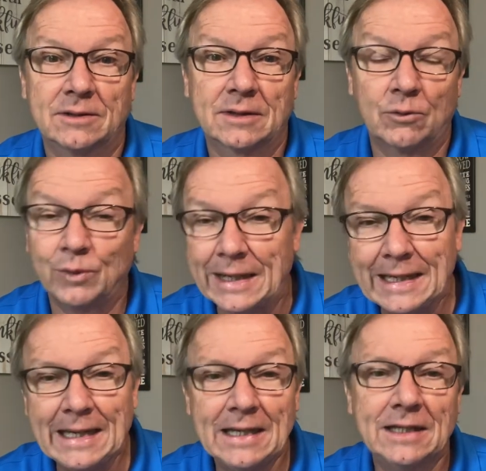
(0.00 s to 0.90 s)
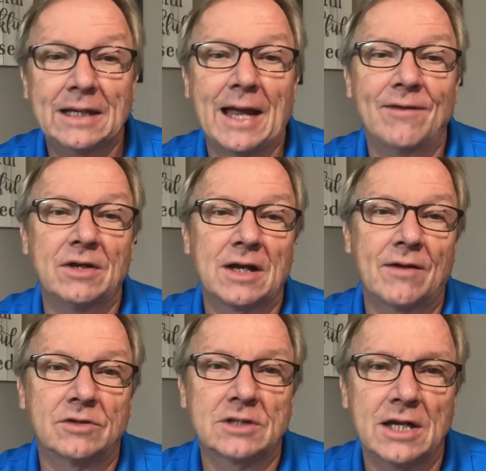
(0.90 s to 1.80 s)
reading, having
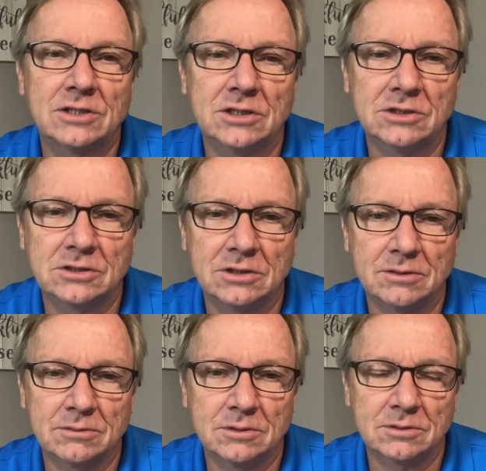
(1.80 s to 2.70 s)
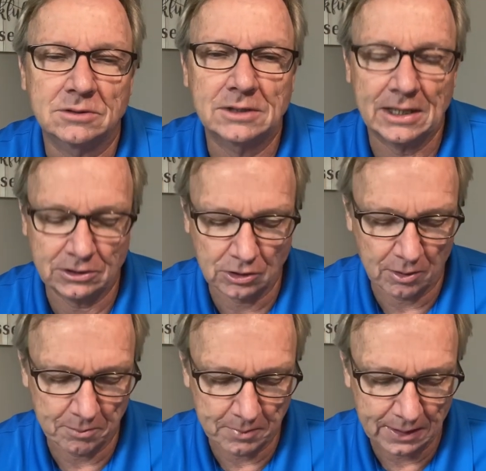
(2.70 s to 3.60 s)
conversations to stay
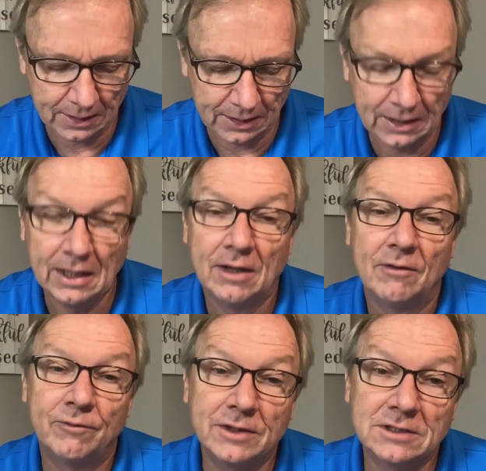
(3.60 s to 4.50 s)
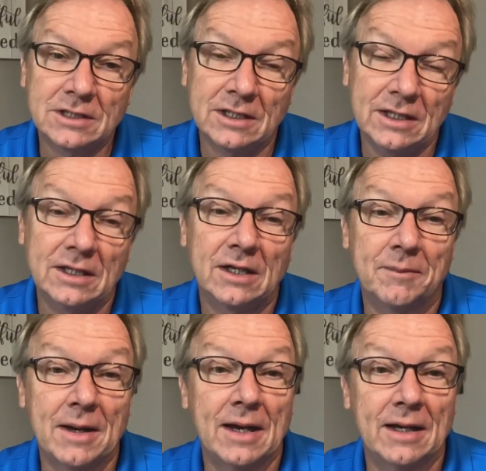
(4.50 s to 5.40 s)
sharp mentally? Physically,
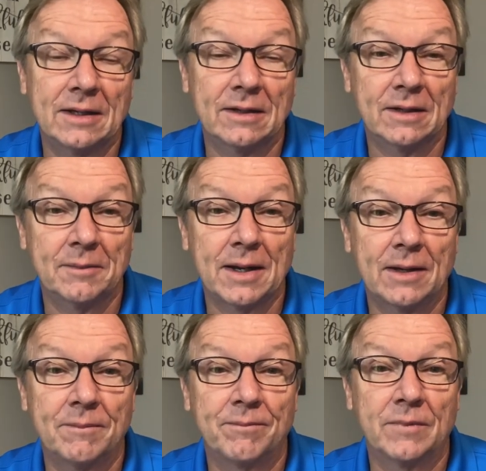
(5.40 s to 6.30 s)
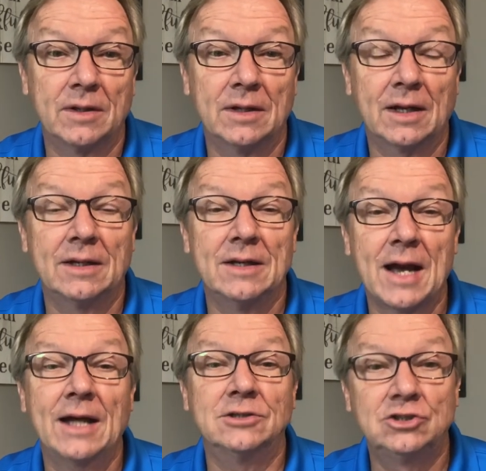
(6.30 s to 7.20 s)
am I
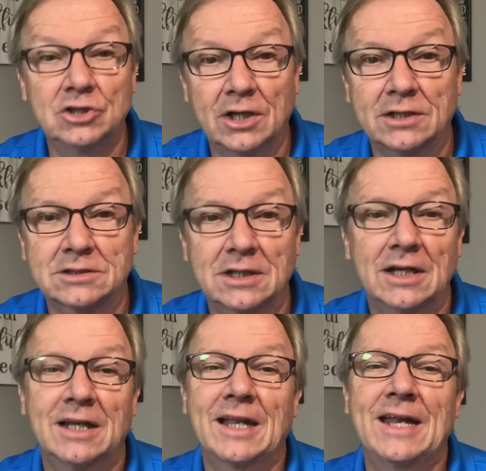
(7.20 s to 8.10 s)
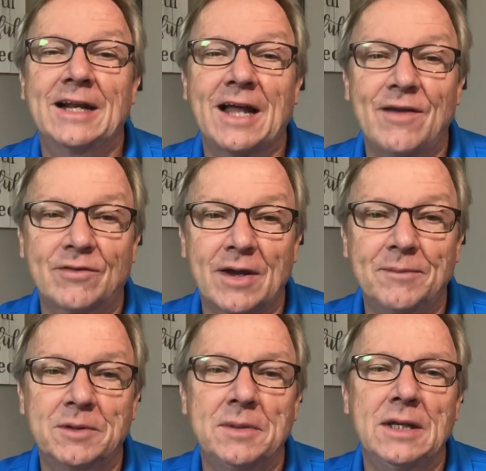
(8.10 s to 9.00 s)
not just letting life
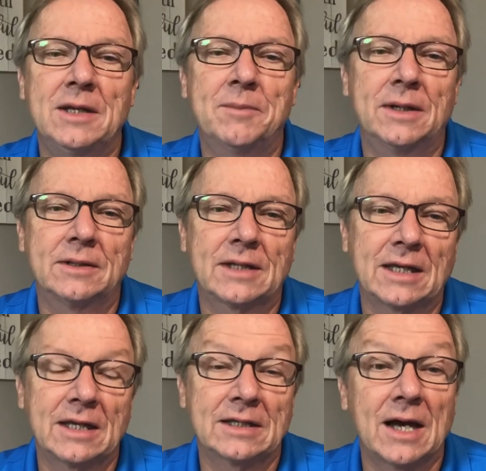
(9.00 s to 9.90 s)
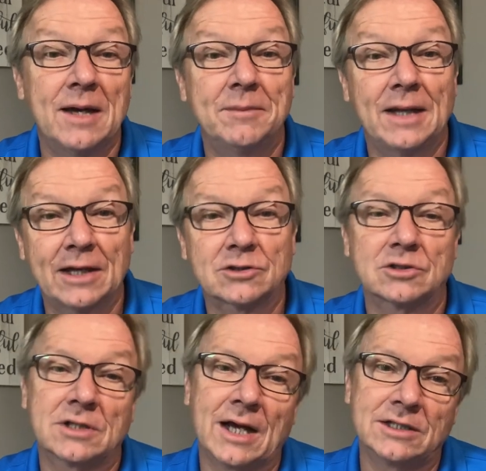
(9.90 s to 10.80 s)
come to me, but taking time to
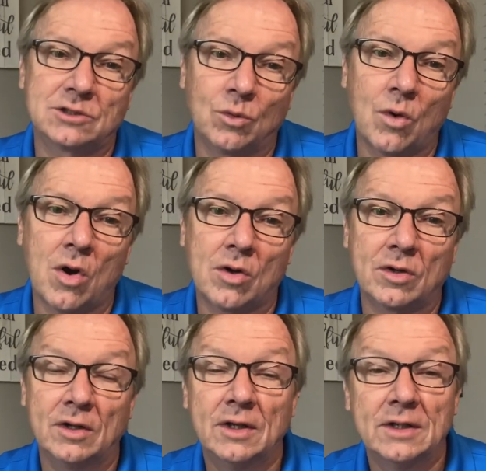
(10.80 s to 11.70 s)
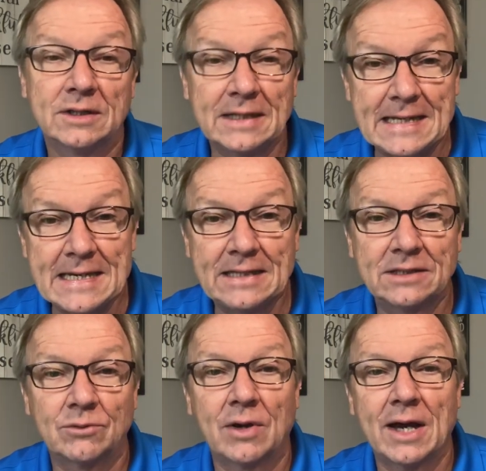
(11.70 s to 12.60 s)
exercise, to walk, to
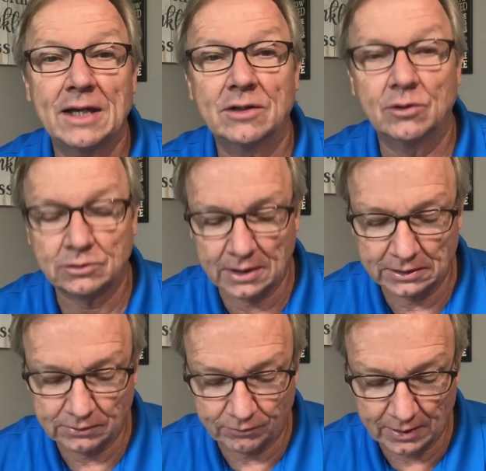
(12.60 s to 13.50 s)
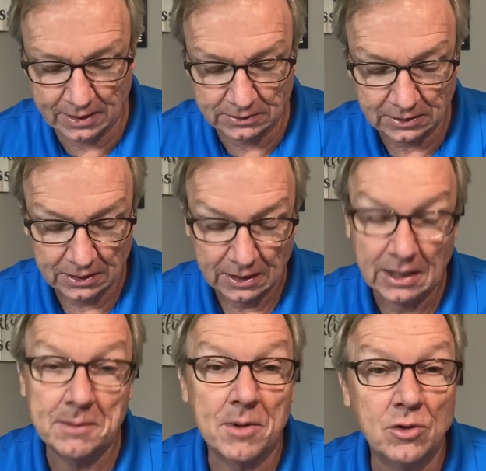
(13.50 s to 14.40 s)
eat right, those kinds of things?
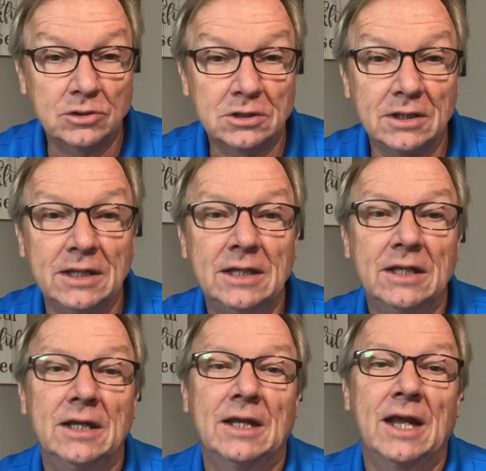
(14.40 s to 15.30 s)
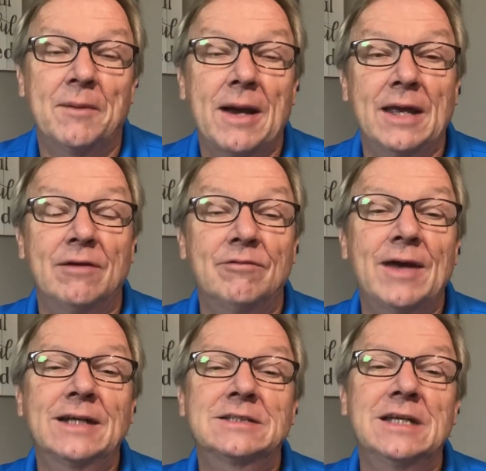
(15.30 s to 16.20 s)
Emotionally, am I
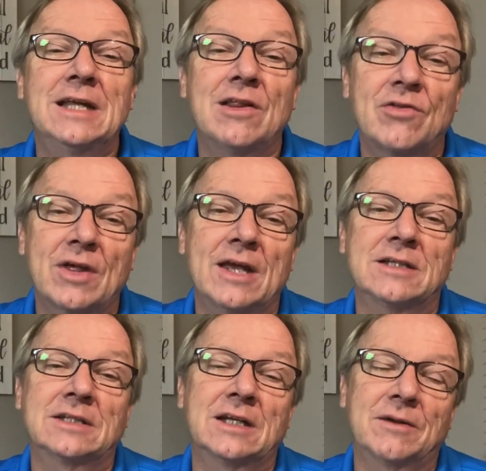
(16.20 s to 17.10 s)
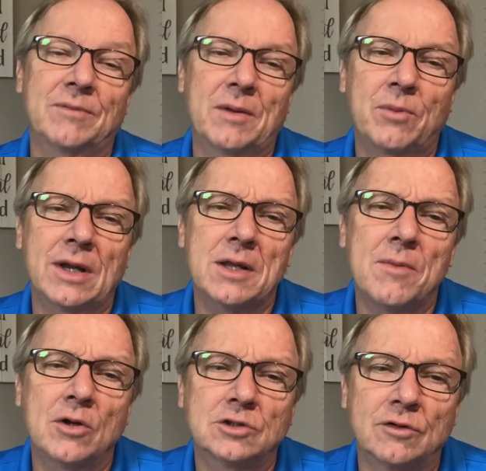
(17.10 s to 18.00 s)
investing in things that bring
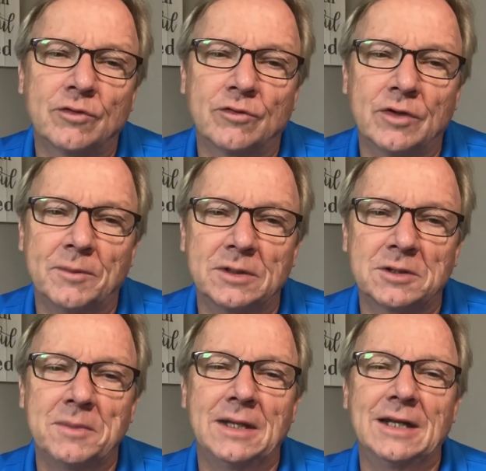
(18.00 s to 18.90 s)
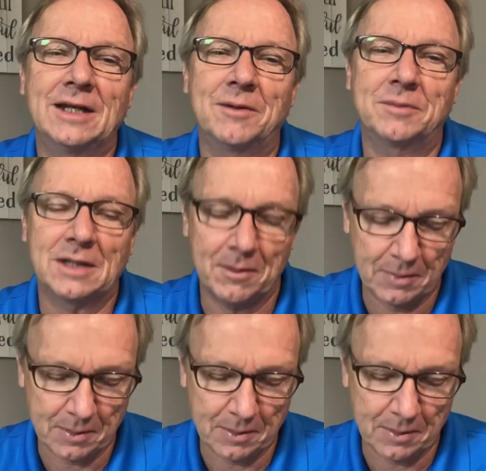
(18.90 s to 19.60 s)
emotional fulfillment to me and help keep me